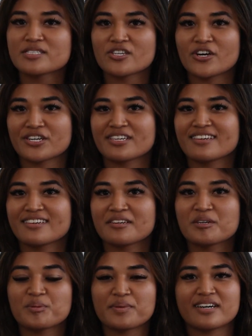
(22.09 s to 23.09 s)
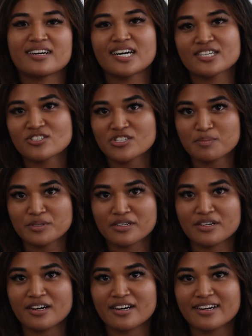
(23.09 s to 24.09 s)
be talking about how to ship your
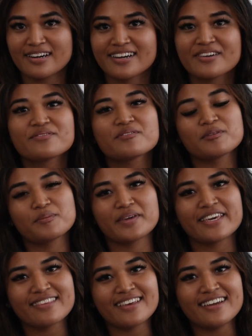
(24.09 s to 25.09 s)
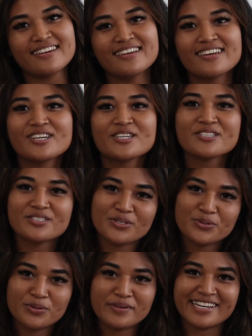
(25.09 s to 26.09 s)
car from the mainland
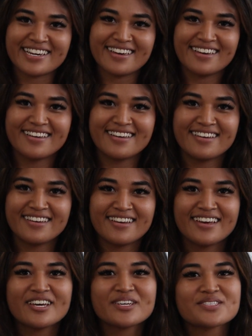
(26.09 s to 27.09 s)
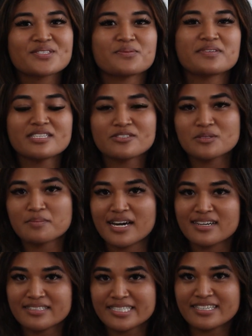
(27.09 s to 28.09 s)
to Hawaii. So we use
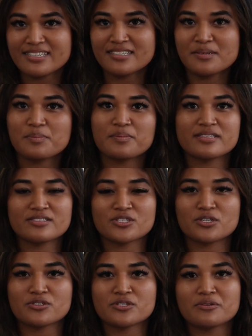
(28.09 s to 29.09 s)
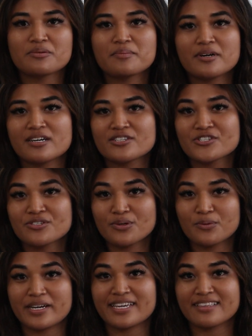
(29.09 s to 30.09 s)
Matson, but there's also Pasha
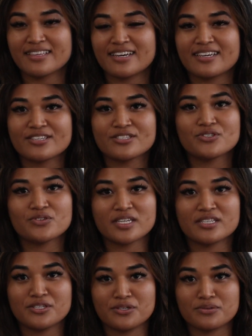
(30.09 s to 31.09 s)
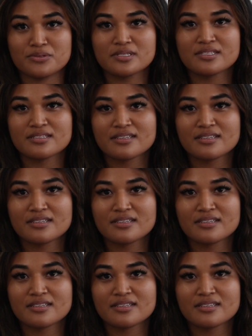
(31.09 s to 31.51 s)
Hawaii that you can use.